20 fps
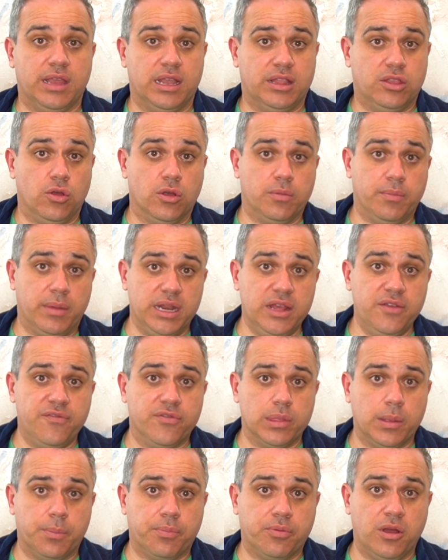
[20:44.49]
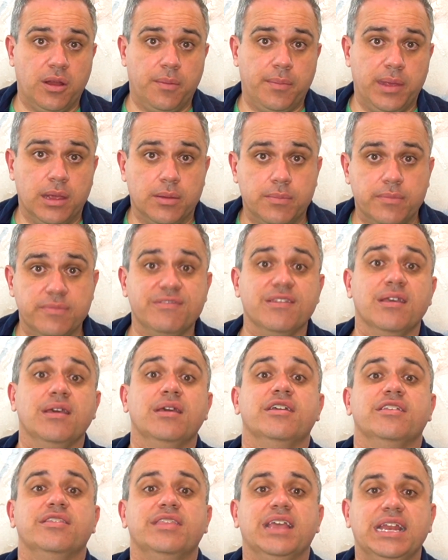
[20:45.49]
took money for the premiums,
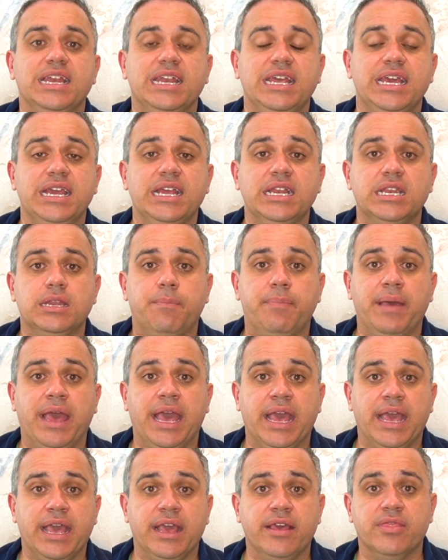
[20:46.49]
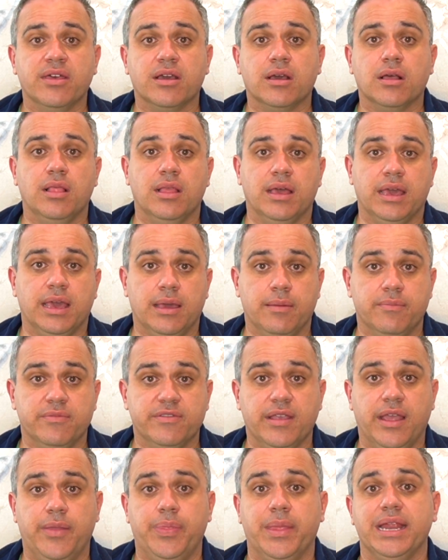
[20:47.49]
they need to pay the
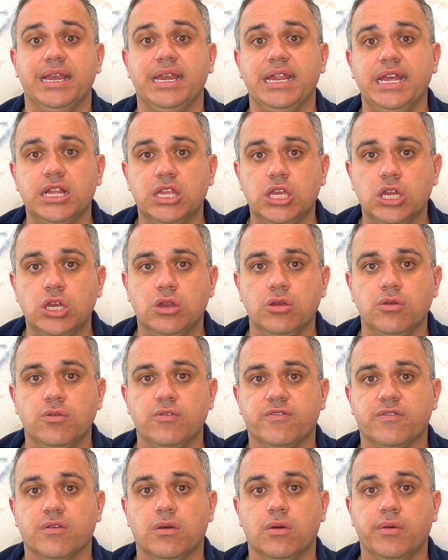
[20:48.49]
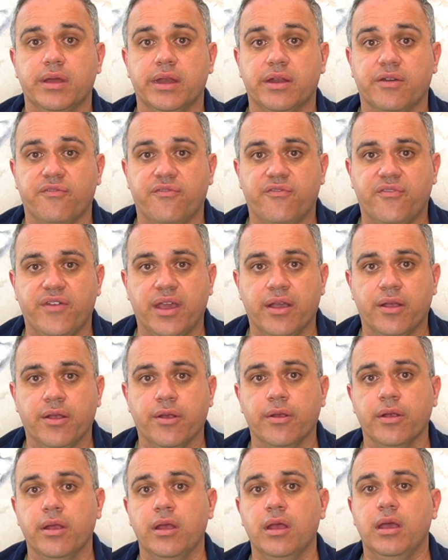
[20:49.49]
claims, and they need to do so in a
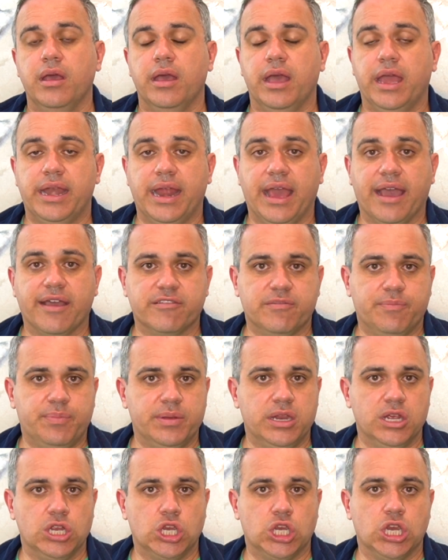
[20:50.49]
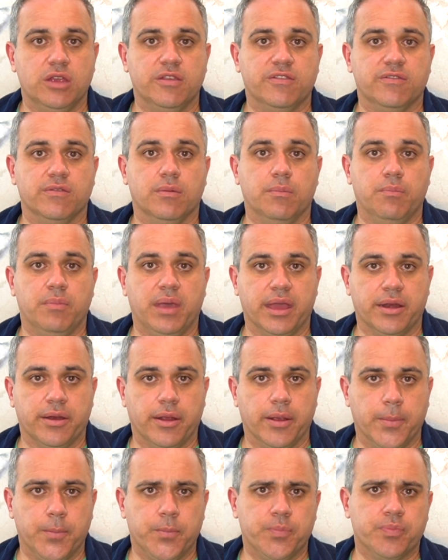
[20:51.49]
fair and expeditious
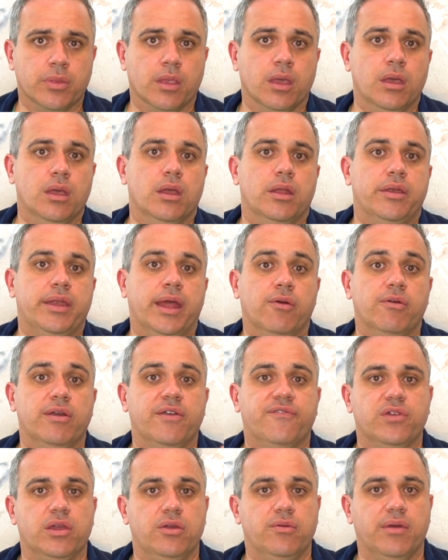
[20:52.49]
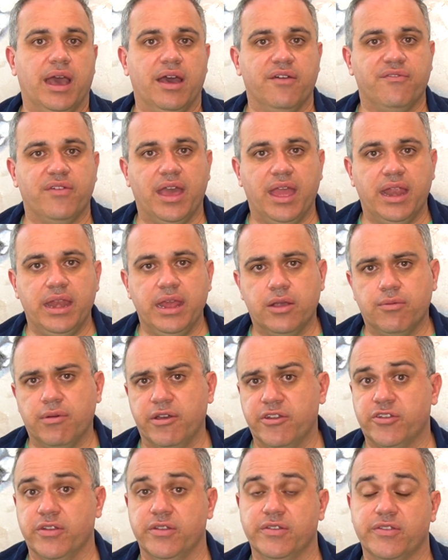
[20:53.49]
manner. Now, if you have any
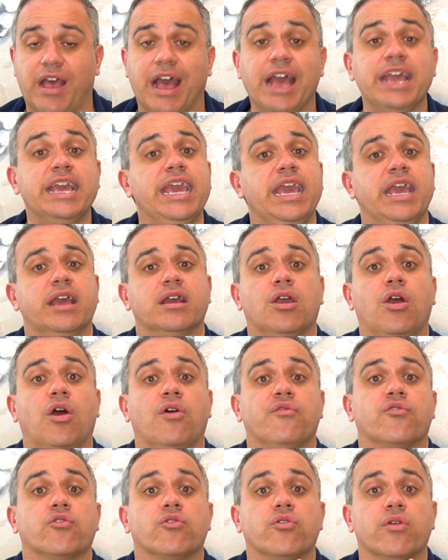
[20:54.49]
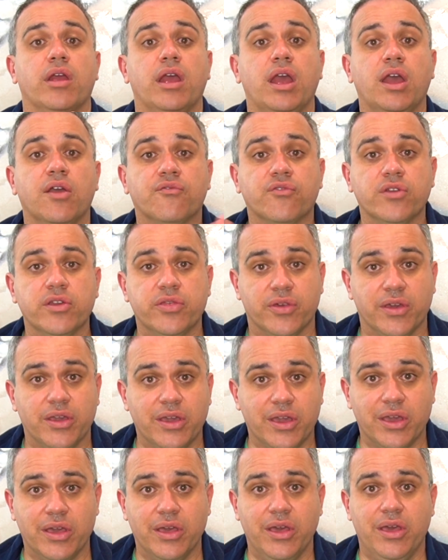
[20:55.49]
questions, I can't cover
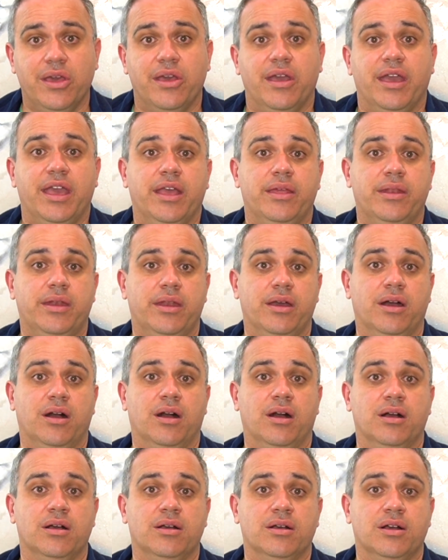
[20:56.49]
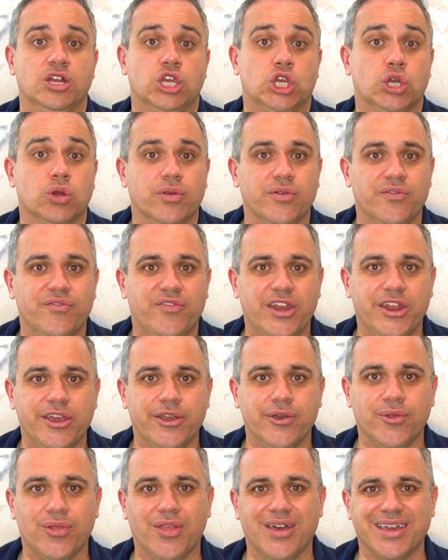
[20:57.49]
everything in a short
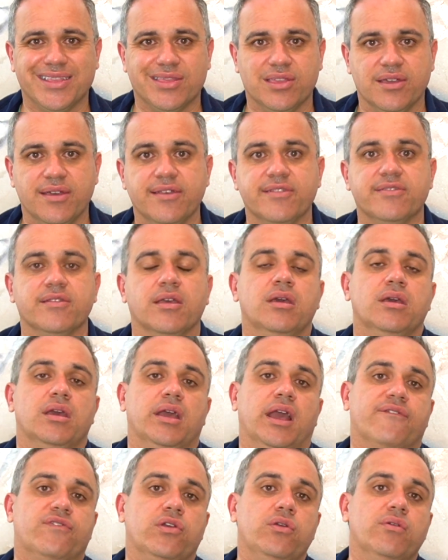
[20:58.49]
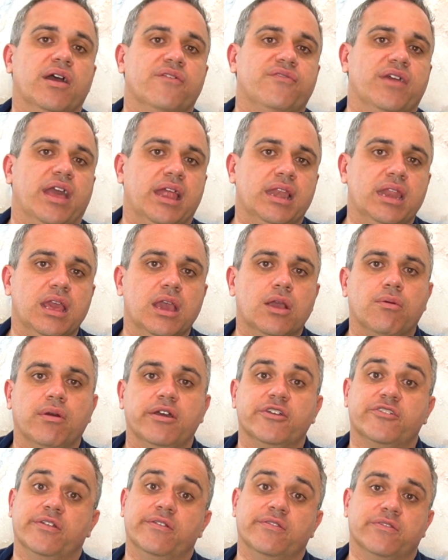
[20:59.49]
video like this. If you have any
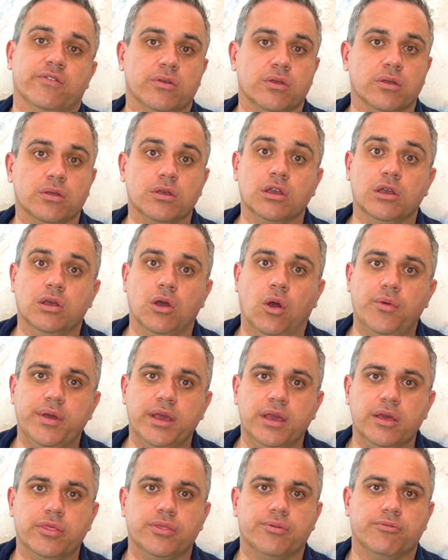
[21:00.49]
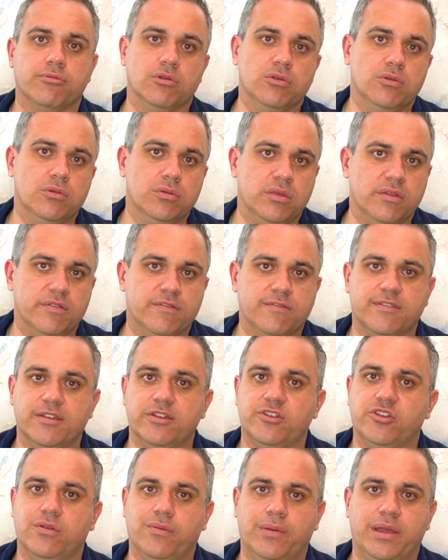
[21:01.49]
questions or you're going through this
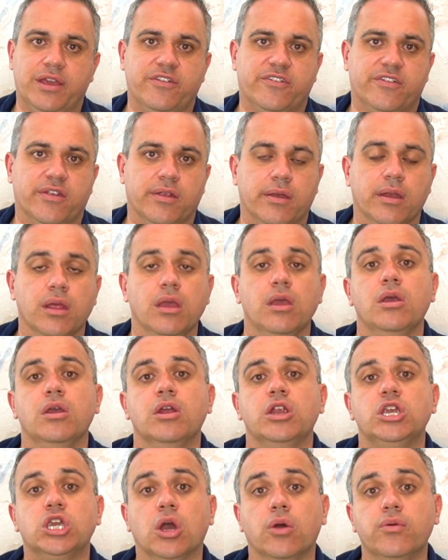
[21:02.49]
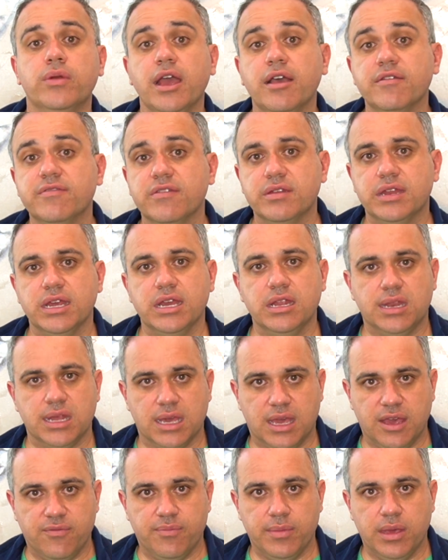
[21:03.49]
situation, don't hesitate to
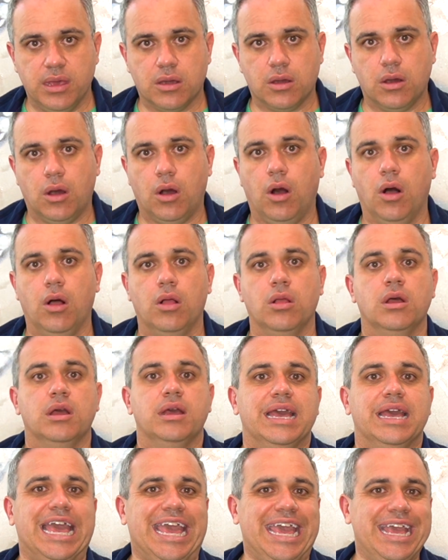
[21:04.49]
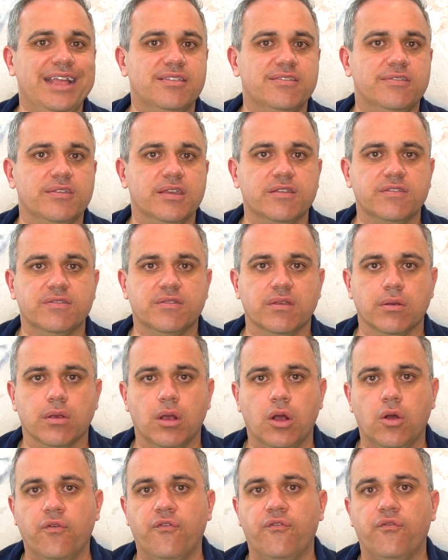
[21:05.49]
give me a call.
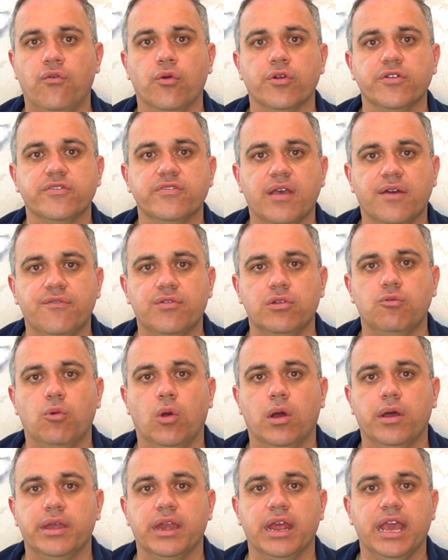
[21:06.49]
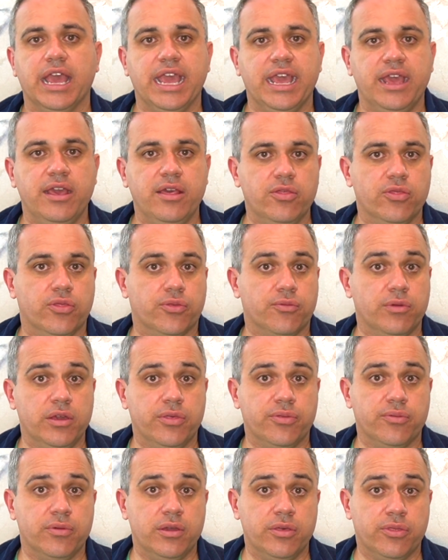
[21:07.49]

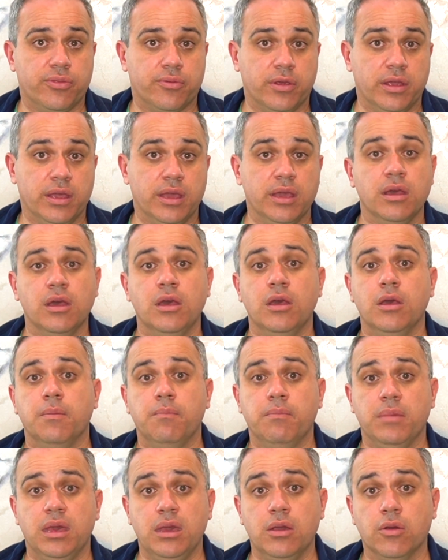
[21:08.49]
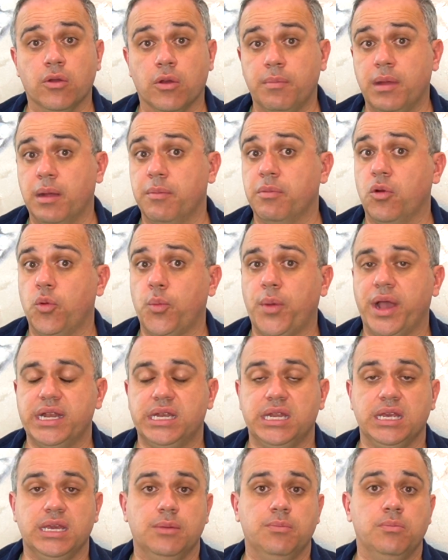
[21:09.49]
860-471-8333. Me or a member of my
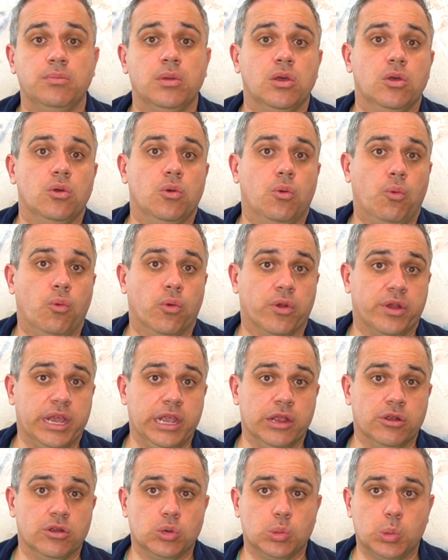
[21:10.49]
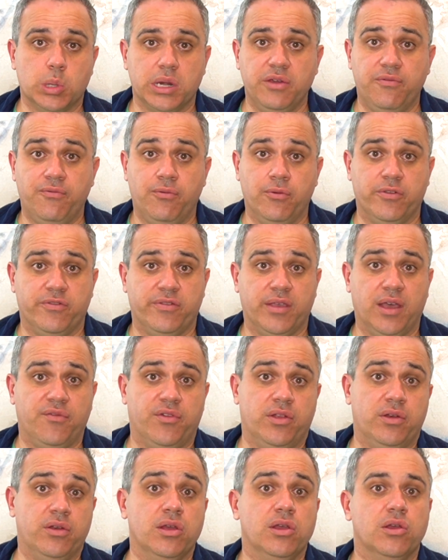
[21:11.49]
team, we're here
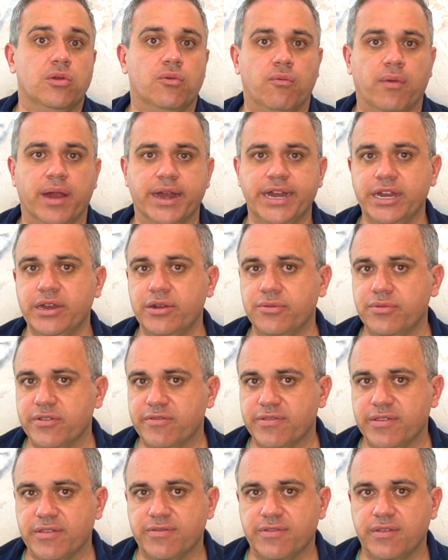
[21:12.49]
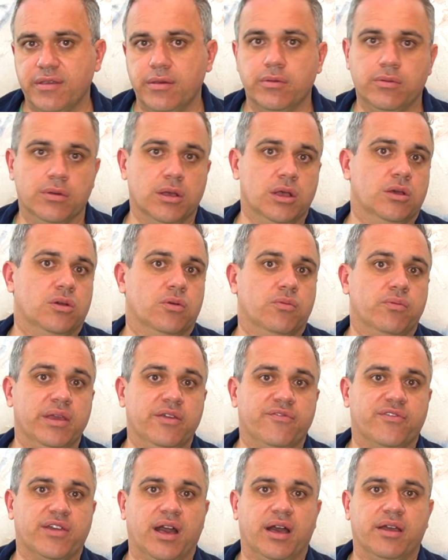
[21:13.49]
24/7, ready to assist you.
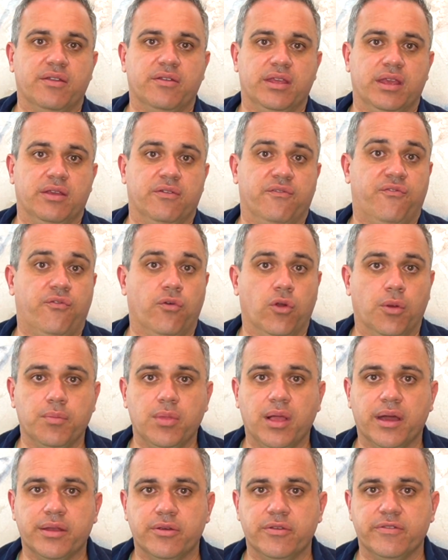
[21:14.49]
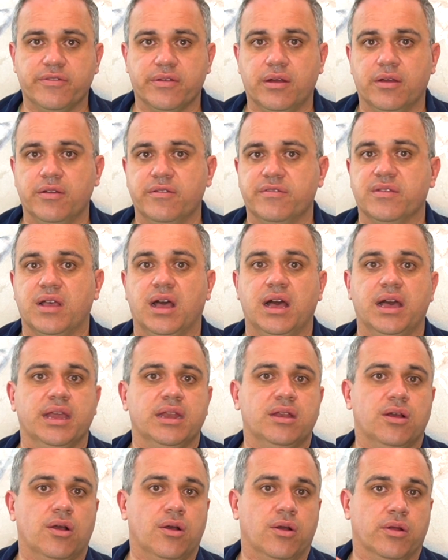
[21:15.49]
We've got form letters on our
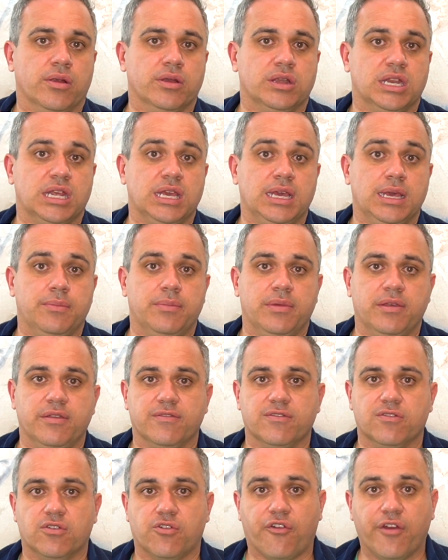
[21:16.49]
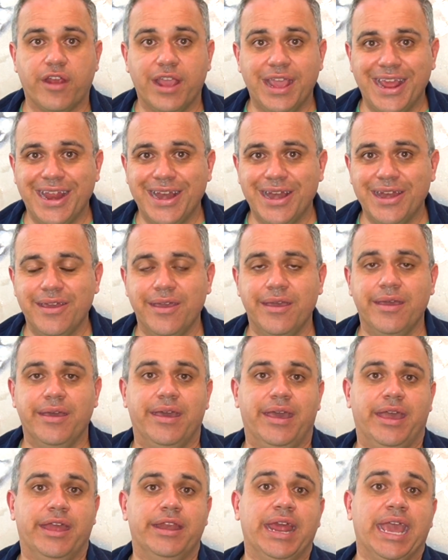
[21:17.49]
side. Our team is trained
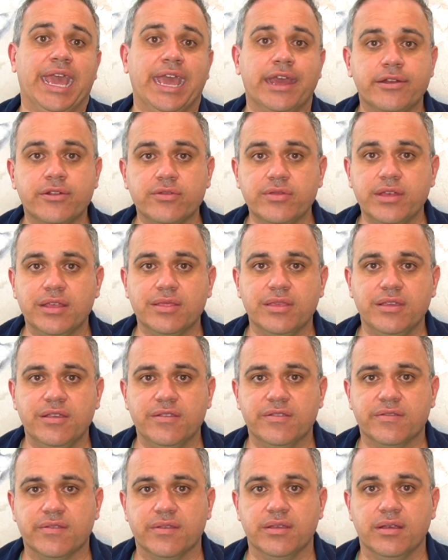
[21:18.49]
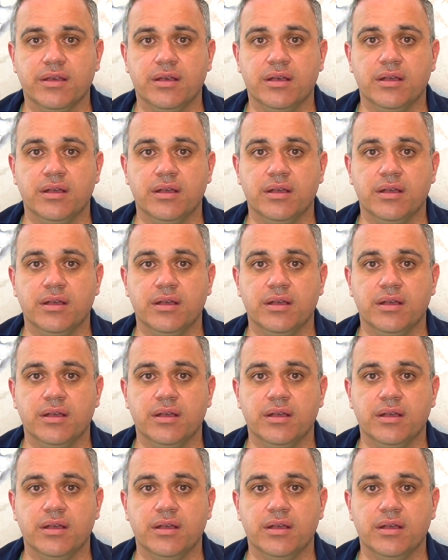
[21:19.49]
in handling these